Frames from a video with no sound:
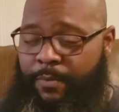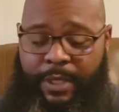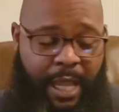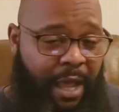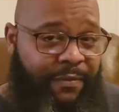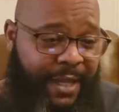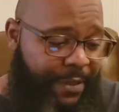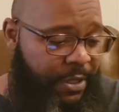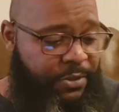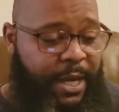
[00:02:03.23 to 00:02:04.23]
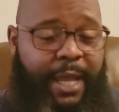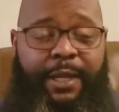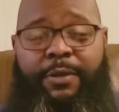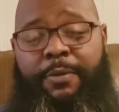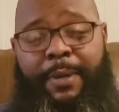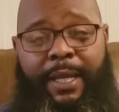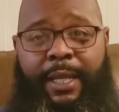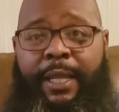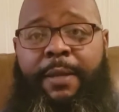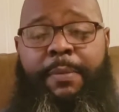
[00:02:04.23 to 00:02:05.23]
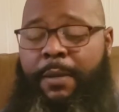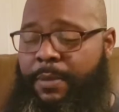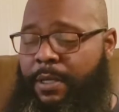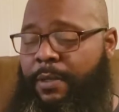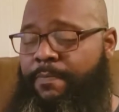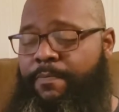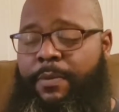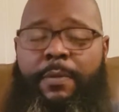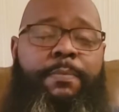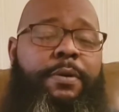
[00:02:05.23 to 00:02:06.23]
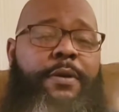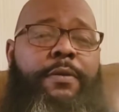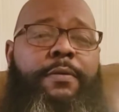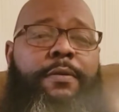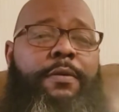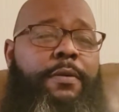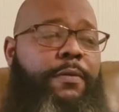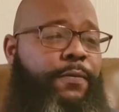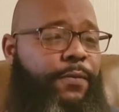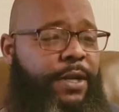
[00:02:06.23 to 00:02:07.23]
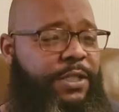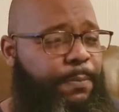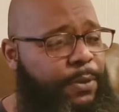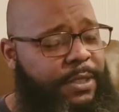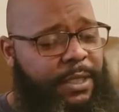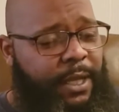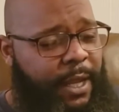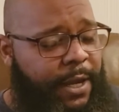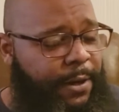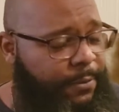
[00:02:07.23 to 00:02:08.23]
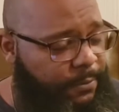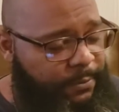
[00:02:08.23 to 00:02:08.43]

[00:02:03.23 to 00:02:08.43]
Now, I've got the dry down on my hand, but I'm gonna put a fresh spritz in the air.